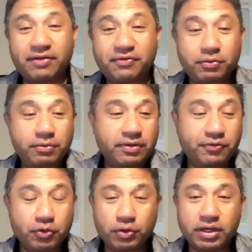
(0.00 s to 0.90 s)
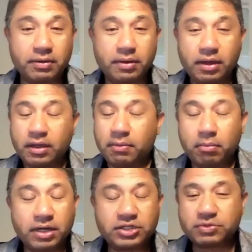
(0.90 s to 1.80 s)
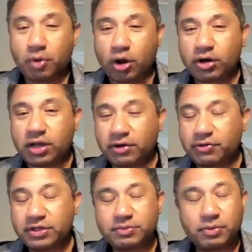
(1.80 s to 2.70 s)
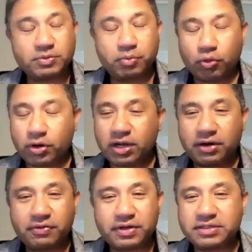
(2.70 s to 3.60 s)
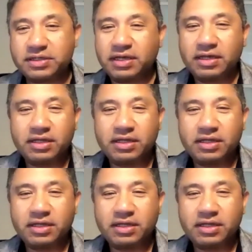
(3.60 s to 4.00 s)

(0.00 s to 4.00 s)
If you look at much smaller countries, much poorer countries,